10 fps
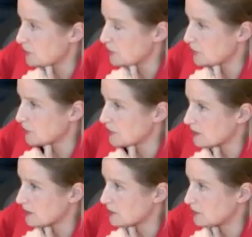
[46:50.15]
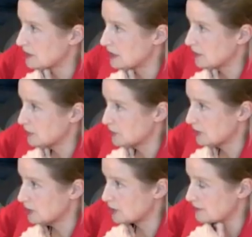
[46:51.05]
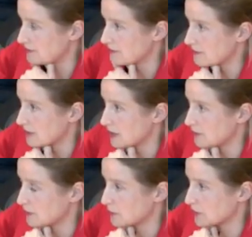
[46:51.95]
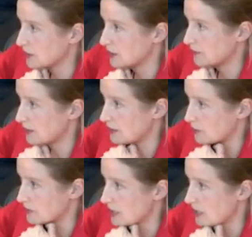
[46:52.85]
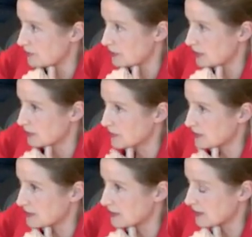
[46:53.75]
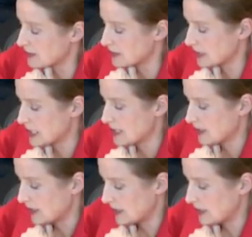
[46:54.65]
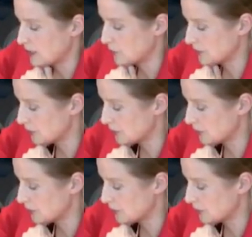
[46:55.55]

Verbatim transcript: to treaty arbitration, even if they don't have legal personality. And he